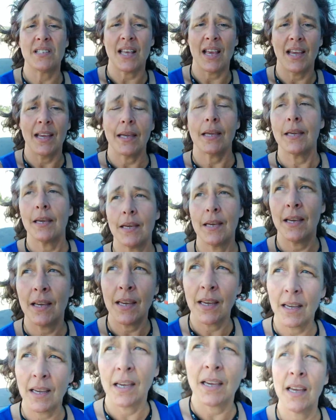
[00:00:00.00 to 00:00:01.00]
like
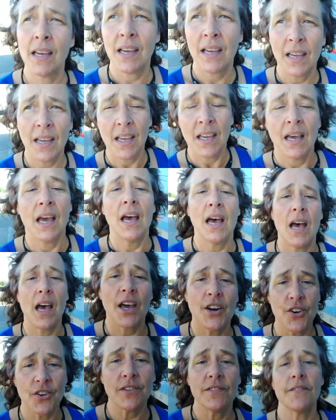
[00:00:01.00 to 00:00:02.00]

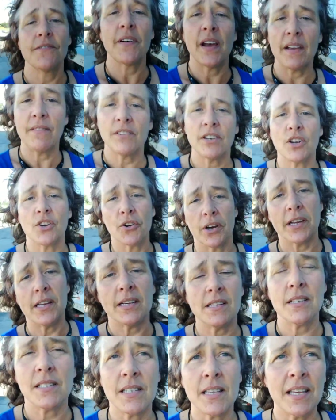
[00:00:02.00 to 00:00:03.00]
105
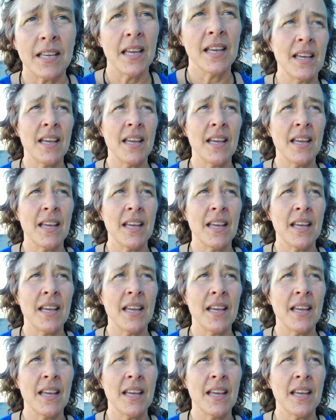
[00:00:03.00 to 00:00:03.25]
degrees